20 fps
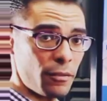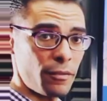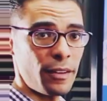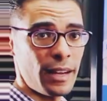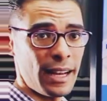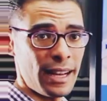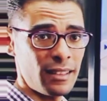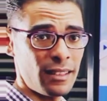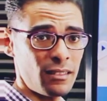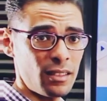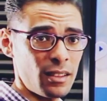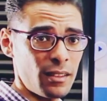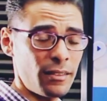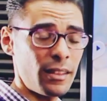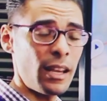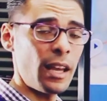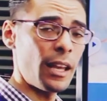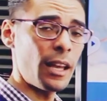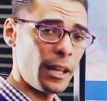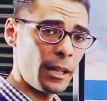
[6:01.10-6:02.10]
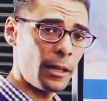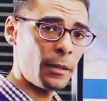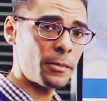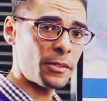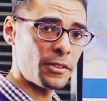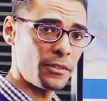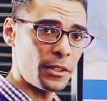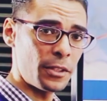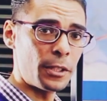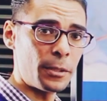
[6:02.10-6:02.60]
fat that
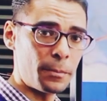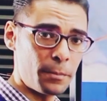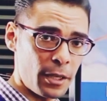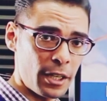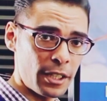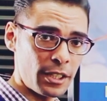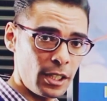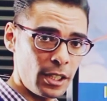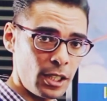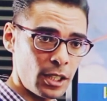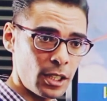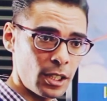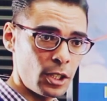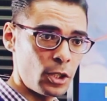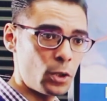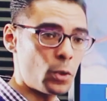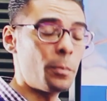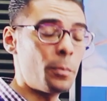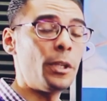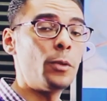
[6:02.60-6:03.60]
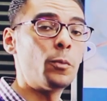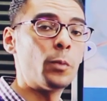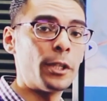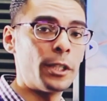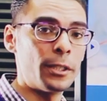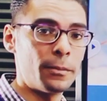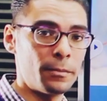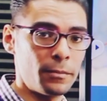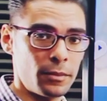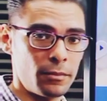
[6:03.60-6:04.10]
helps their body to be warm.